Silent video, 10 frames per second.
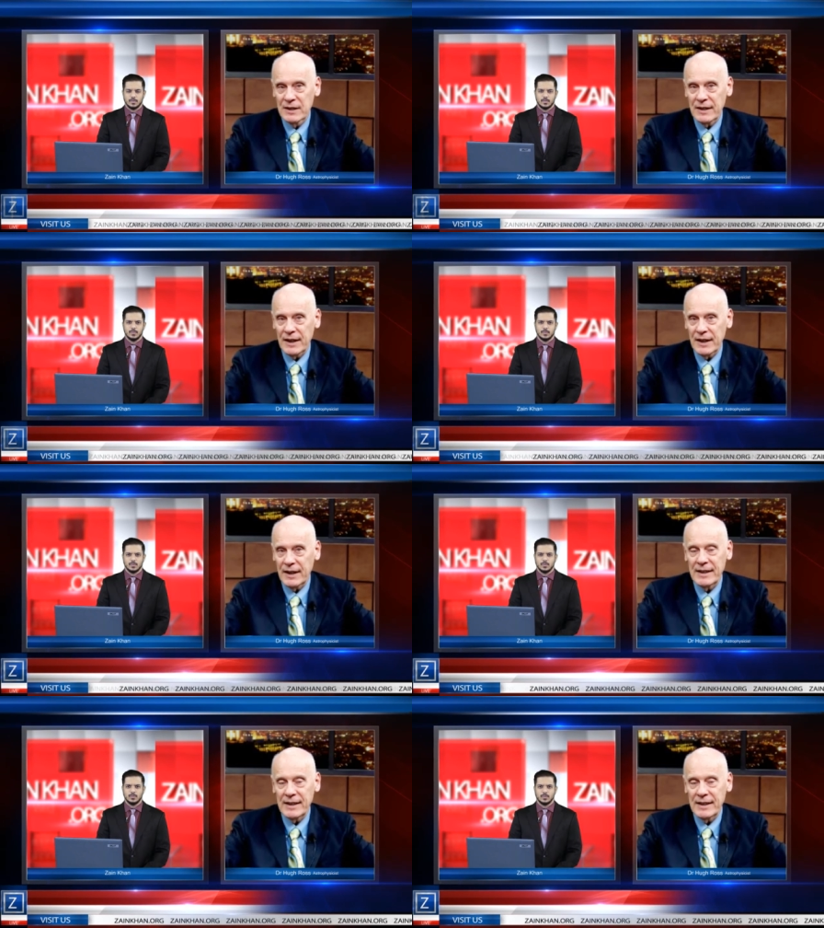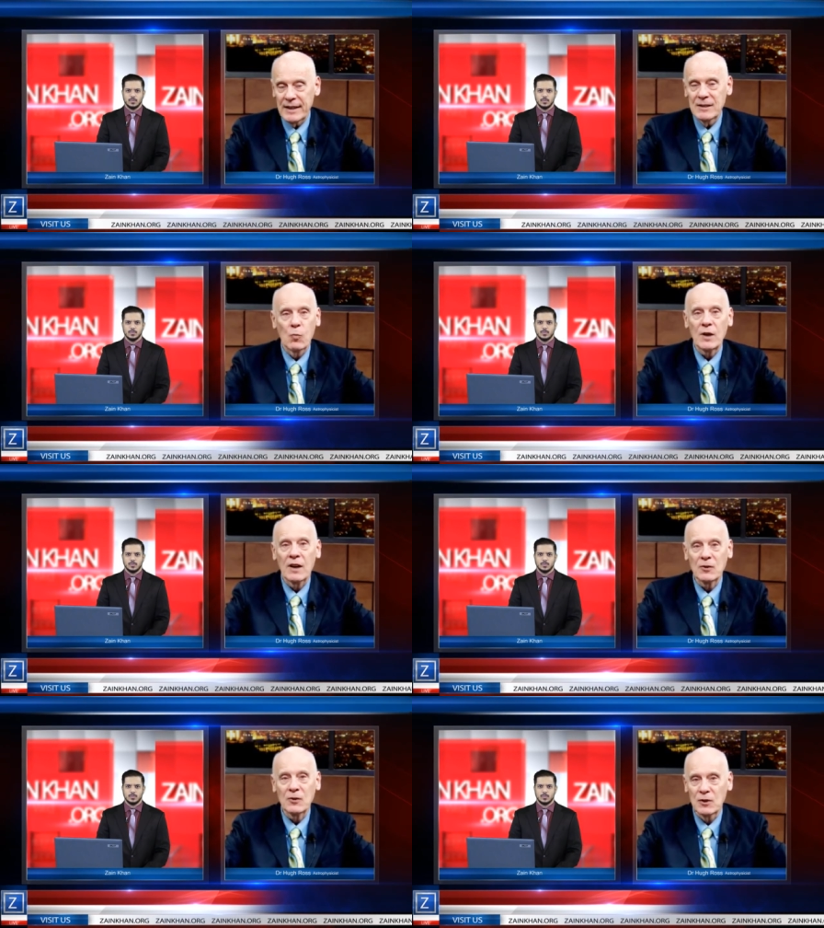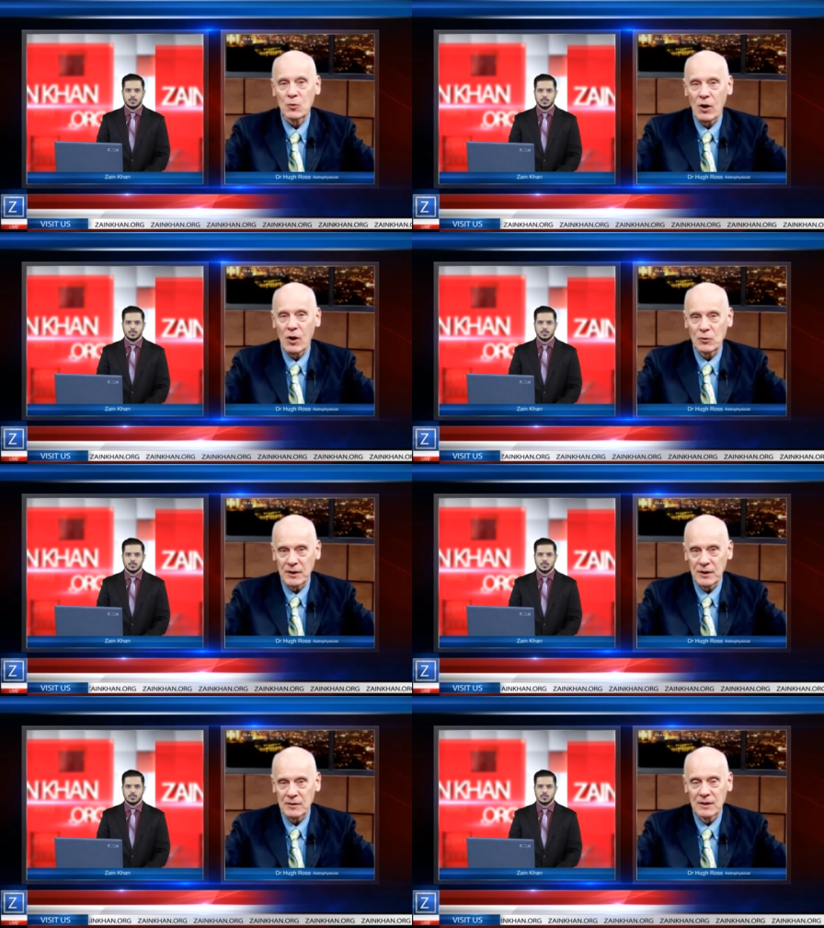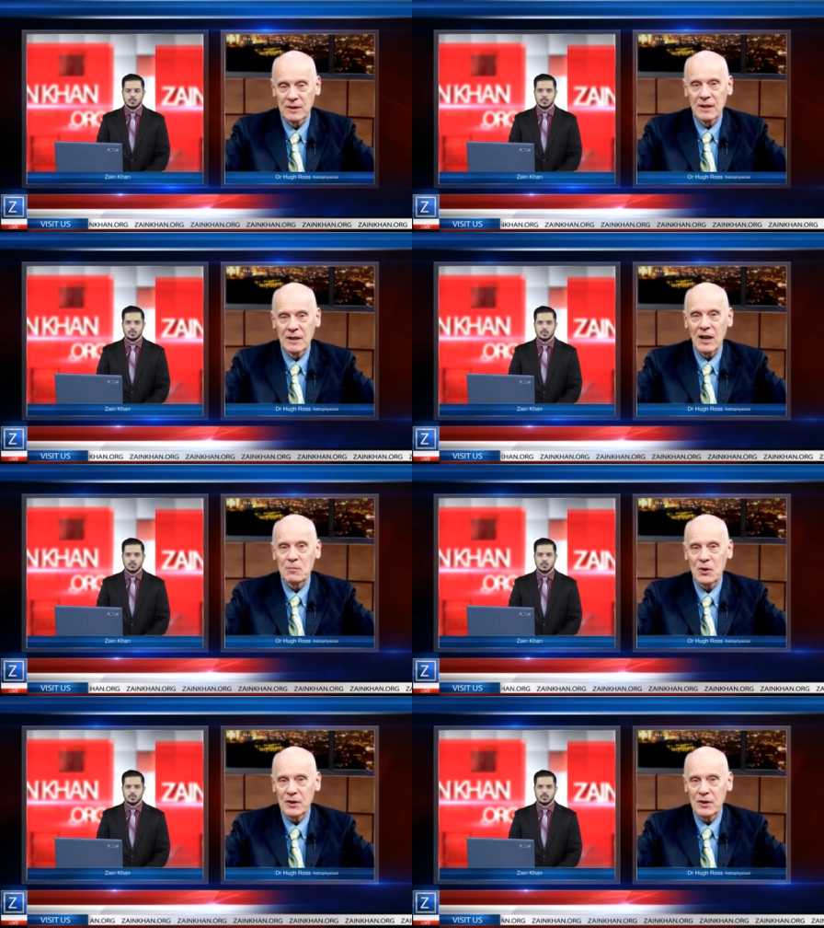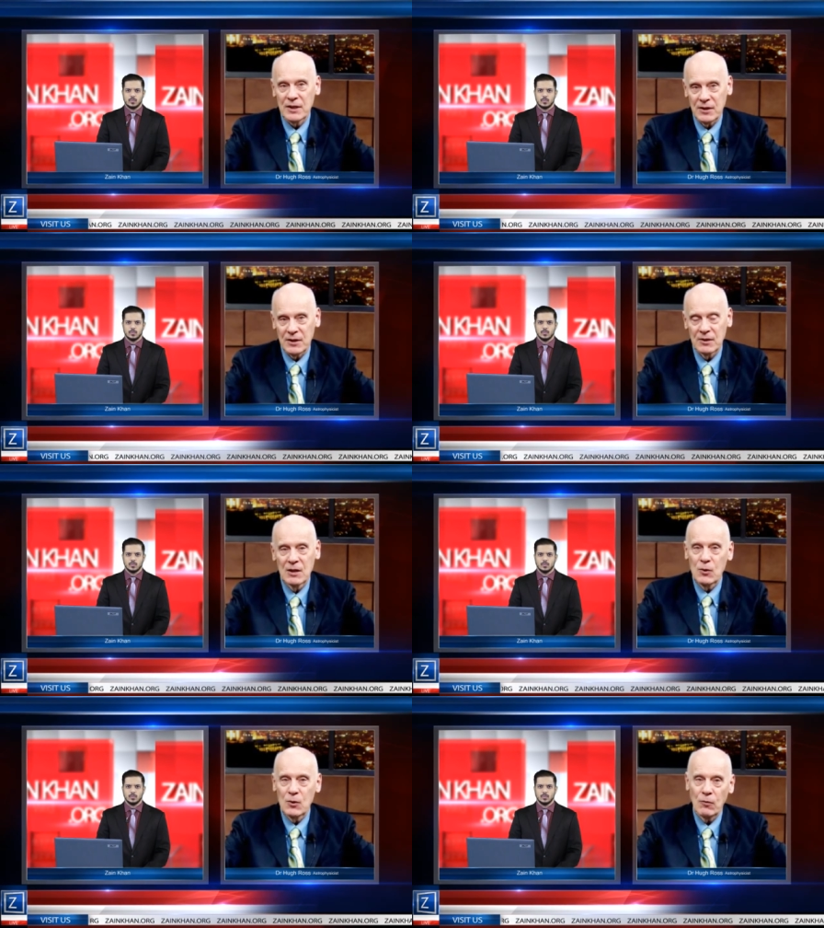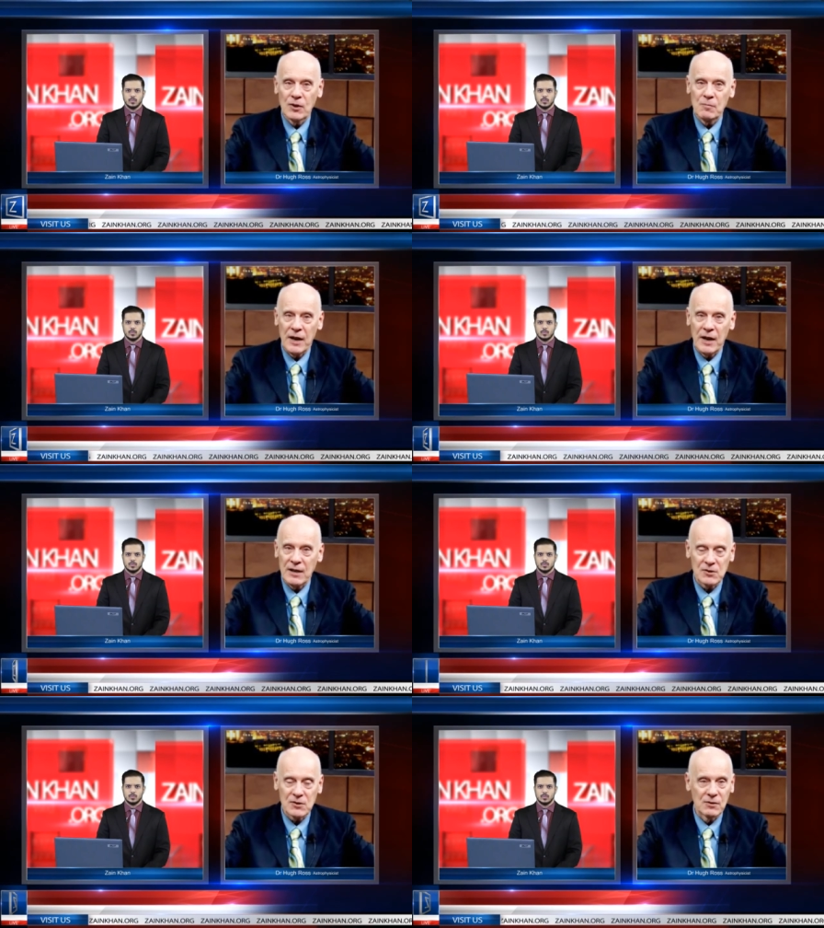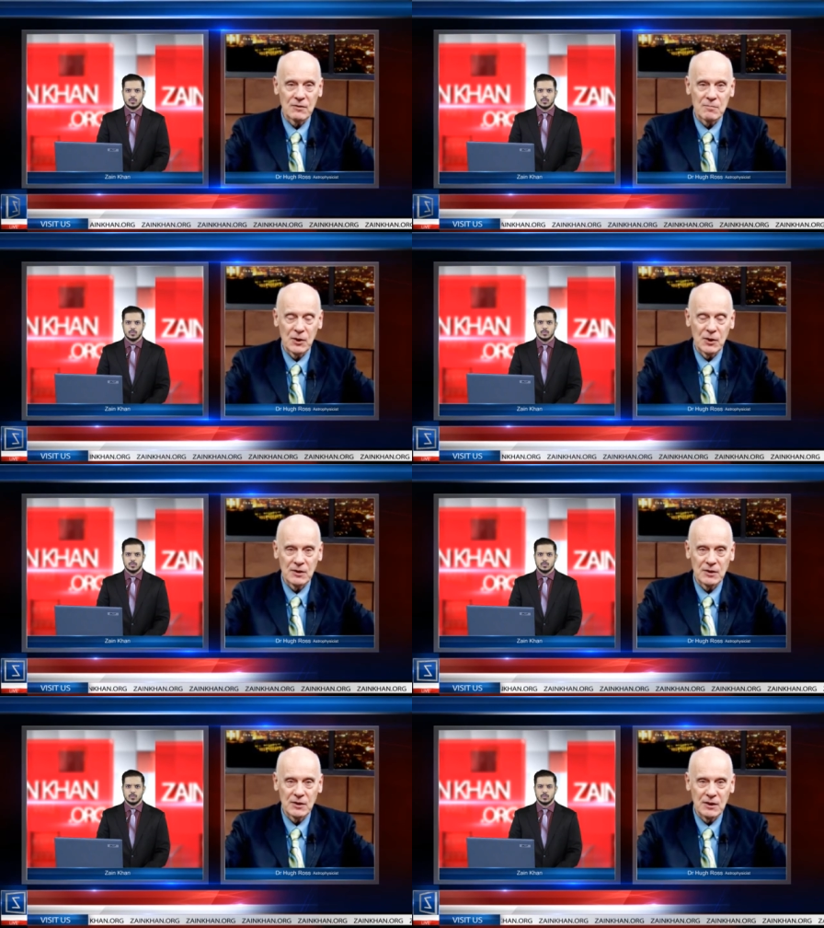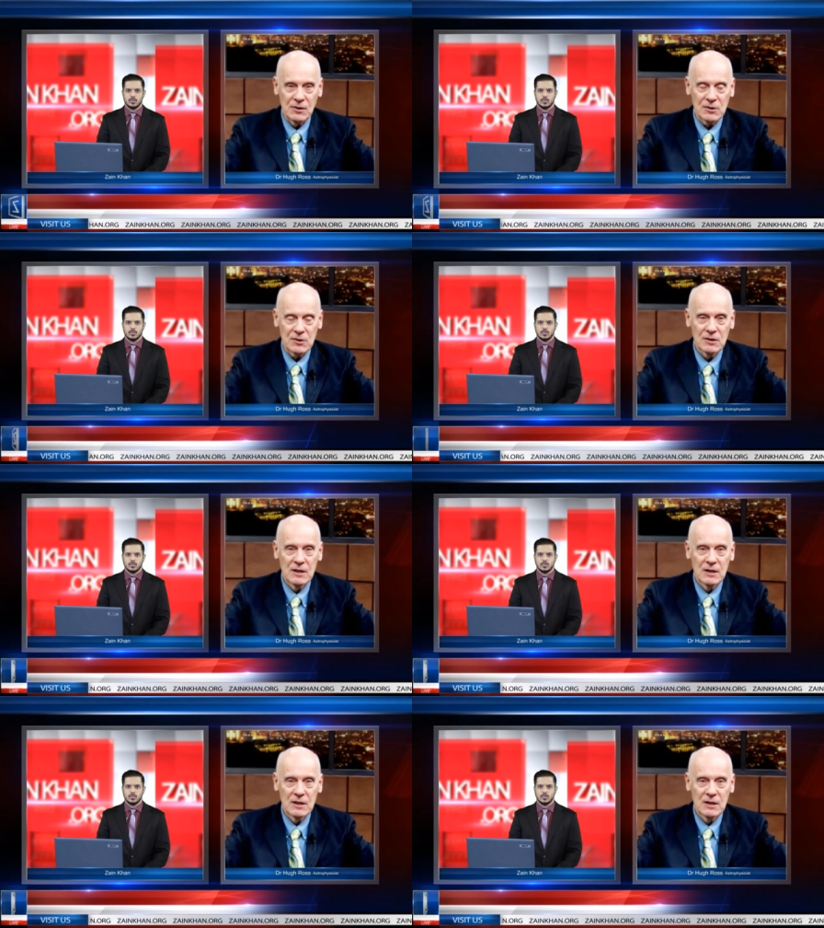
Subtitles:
in 100 quadrillion per year over the past 11 billion years.